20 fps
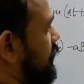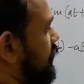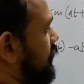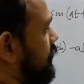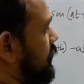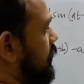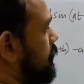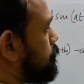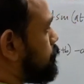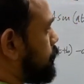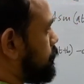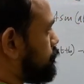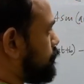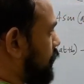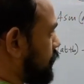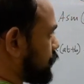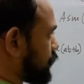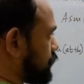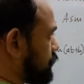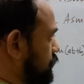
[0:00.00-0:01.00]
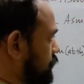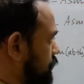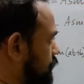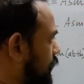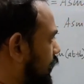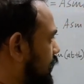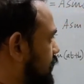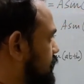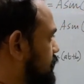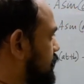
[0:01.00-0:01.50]
an input function on the
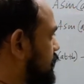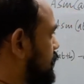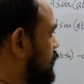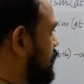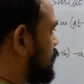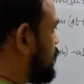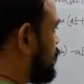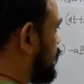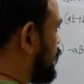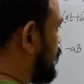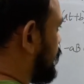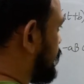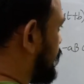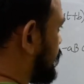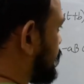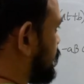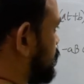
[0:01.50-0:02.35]
right. That's